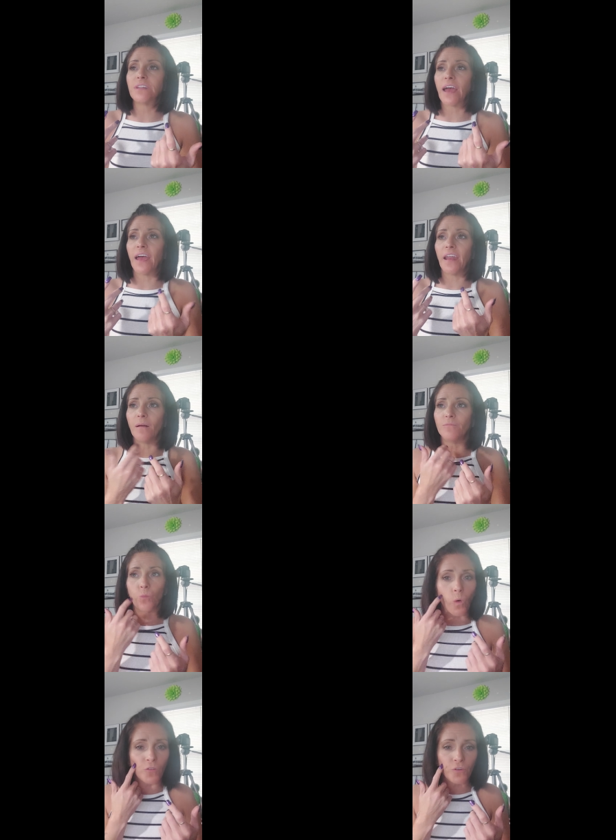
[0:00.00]
And I'm
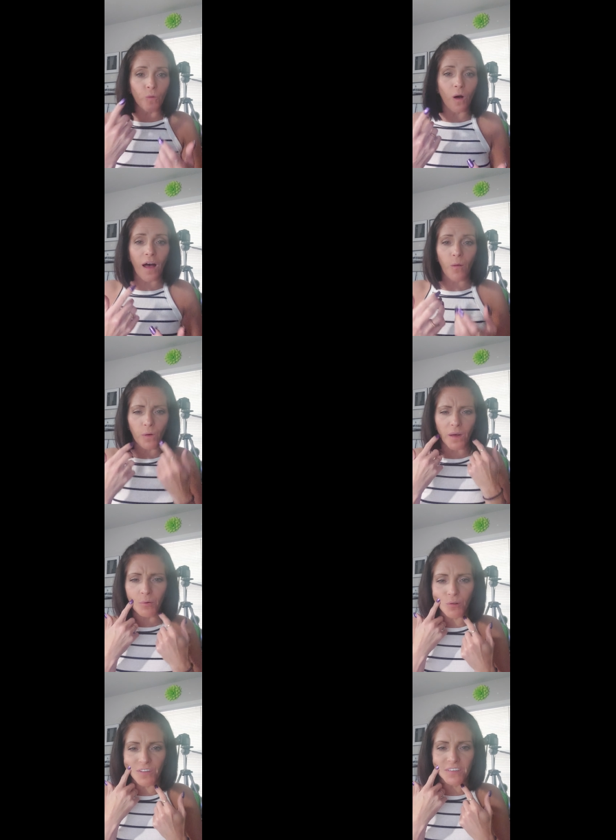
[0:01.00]
wondering why when I
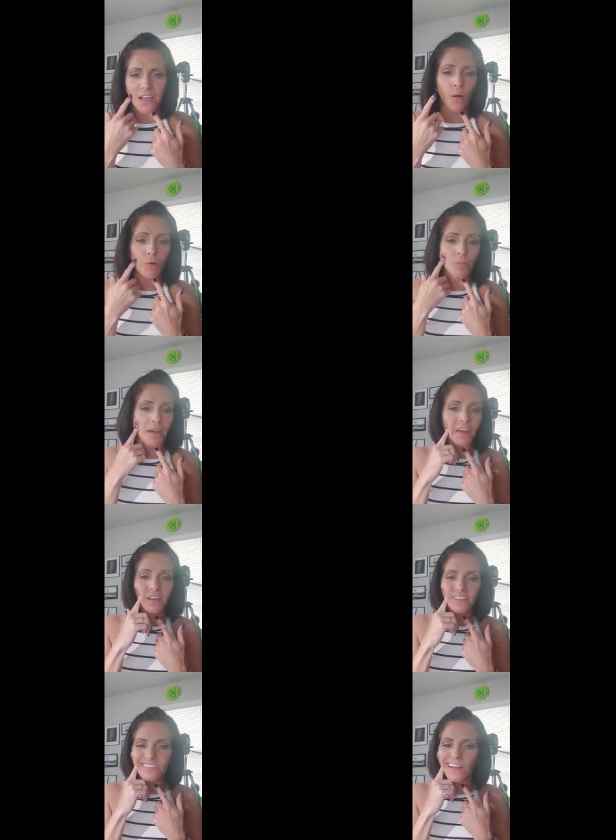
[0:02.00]
pulled this out and put it back
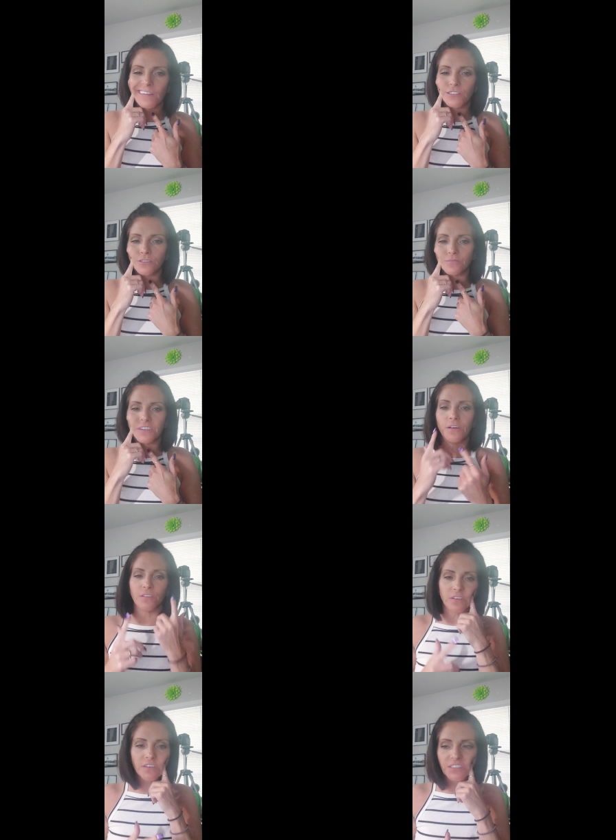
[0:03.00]
in, it's tighter over here
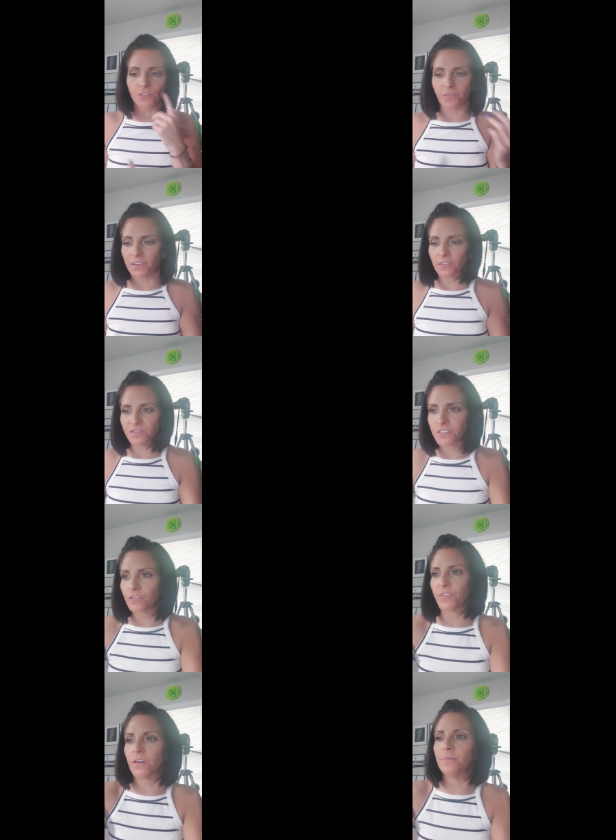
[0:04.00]
than it is over here and it
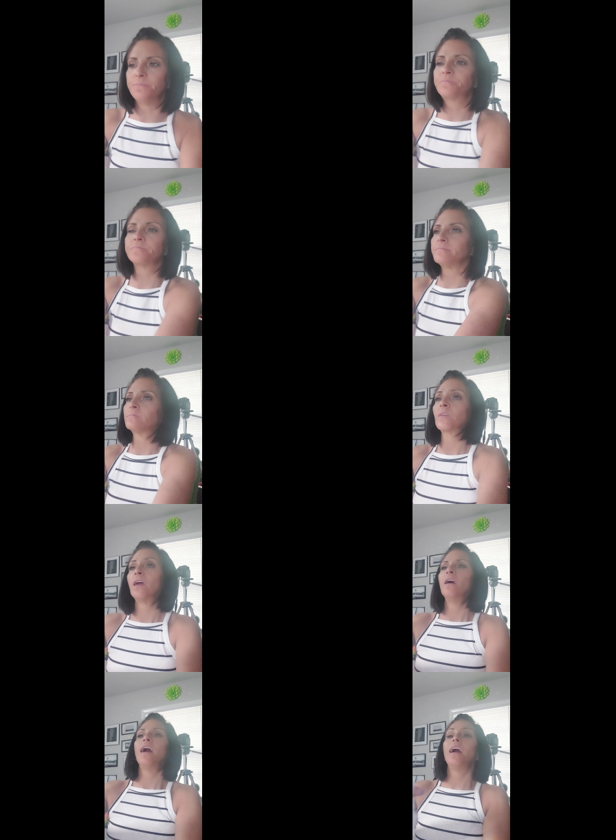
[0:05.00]
feels funny.
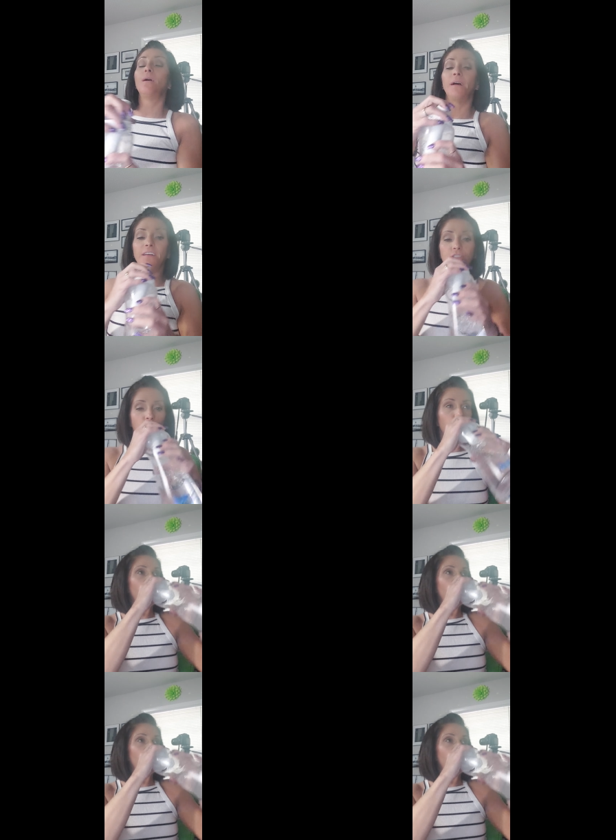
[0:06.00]
Anyways,